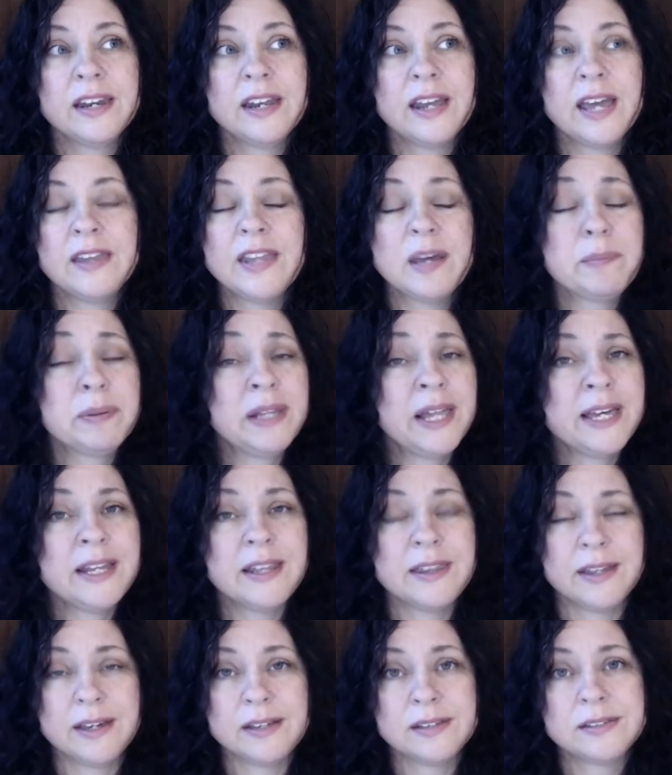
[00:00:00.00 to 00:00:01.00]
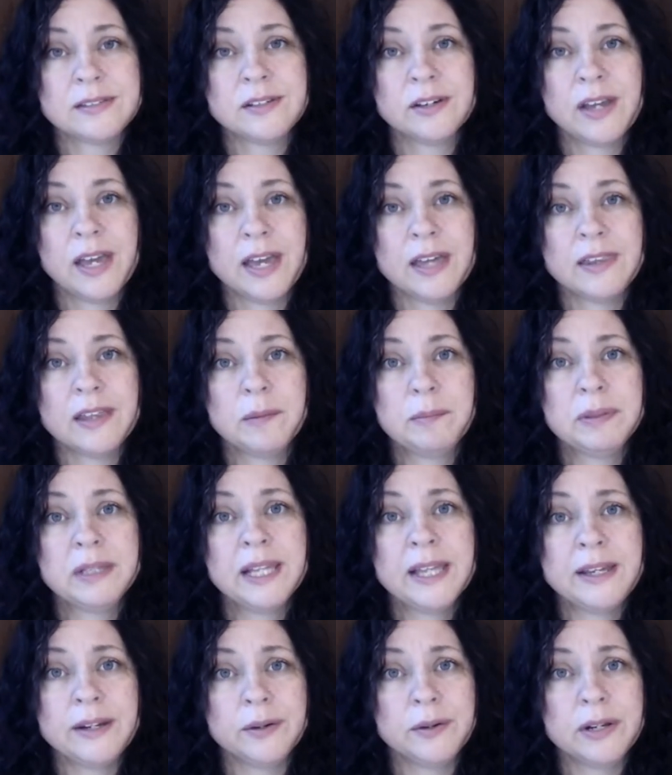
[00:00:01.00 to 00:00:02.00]
and they play to this, okay? They'll
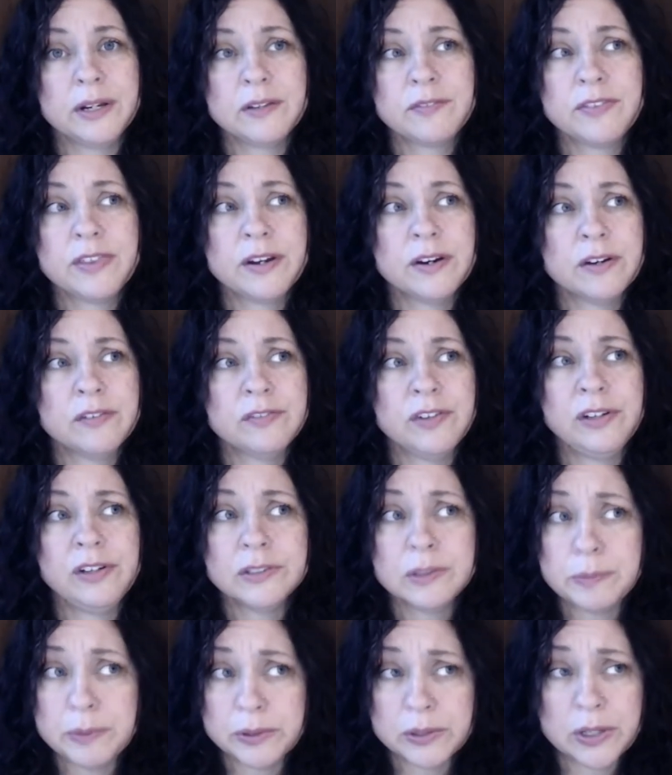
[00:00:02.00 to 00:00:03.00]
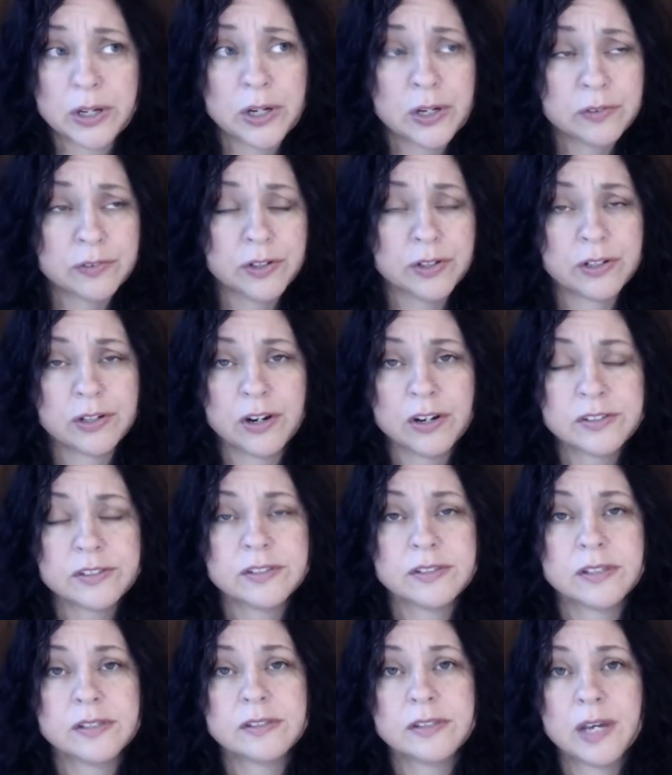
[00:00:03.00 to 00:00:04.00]
play to it. If they're a vulnerable, covert
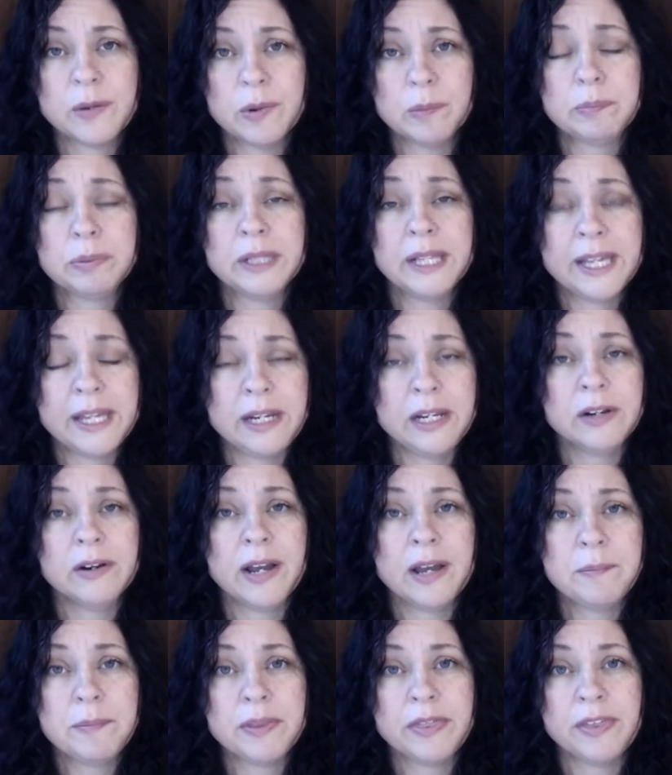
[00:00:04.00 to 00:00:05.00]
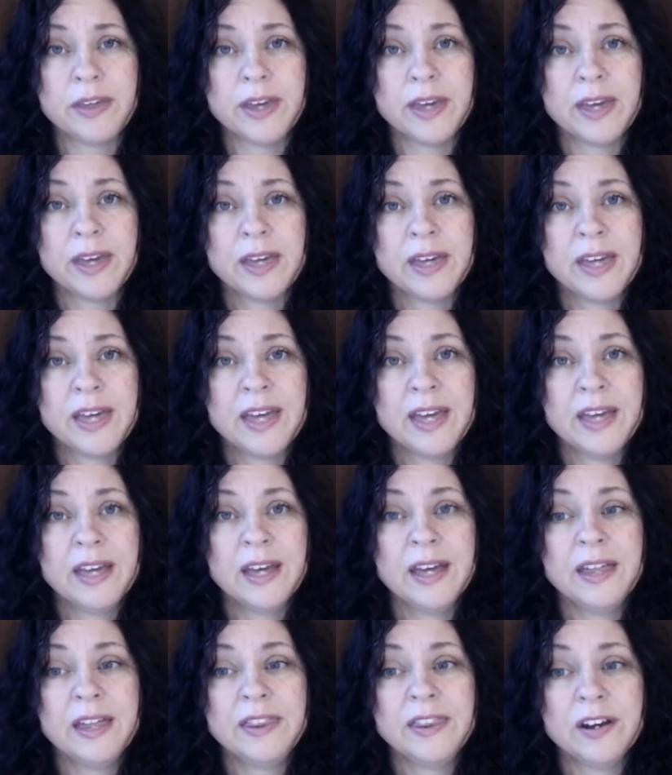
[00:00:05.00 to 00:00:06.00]
narcissist, they will play to your empathy
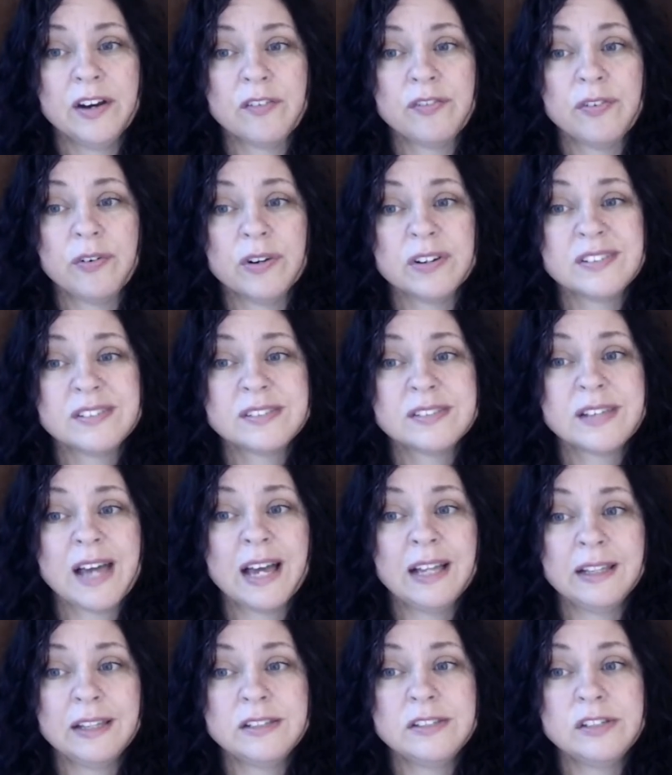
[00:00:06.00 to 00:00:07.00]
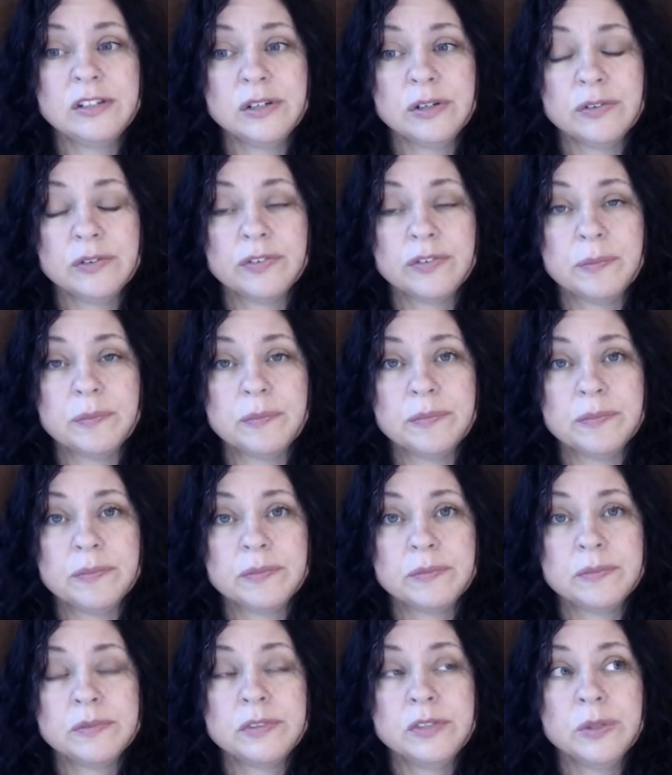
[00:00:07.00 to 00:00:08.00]
and therefore silence you from
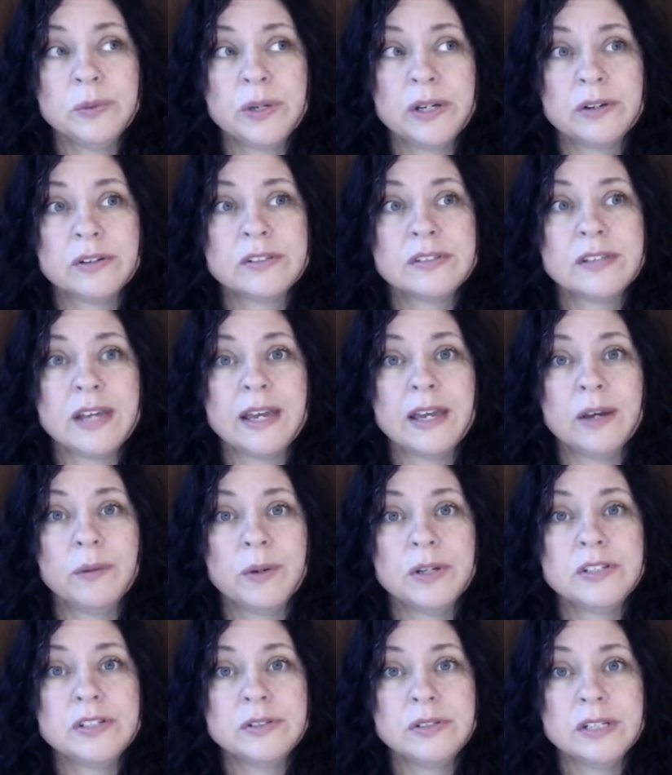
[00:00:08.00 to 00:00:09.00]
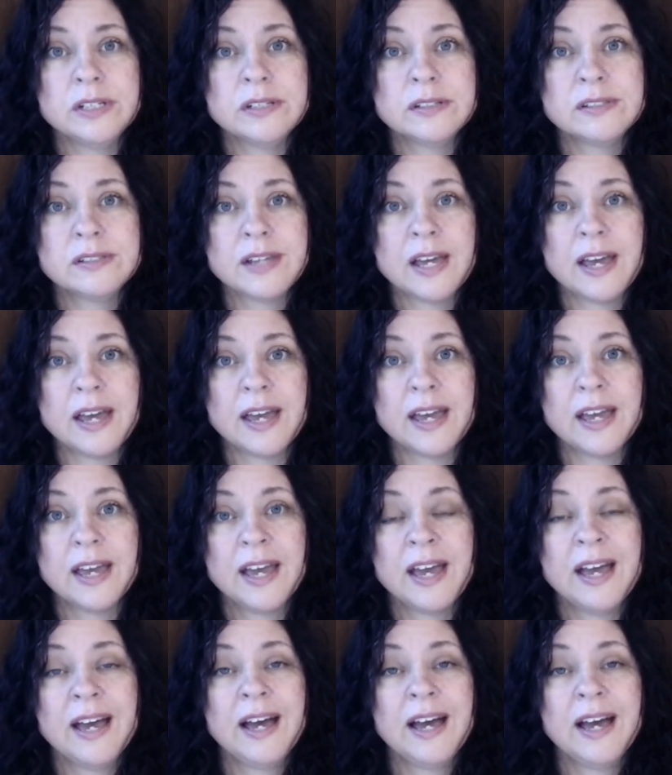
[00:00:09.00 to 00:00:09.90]
doing or saying what you need to say.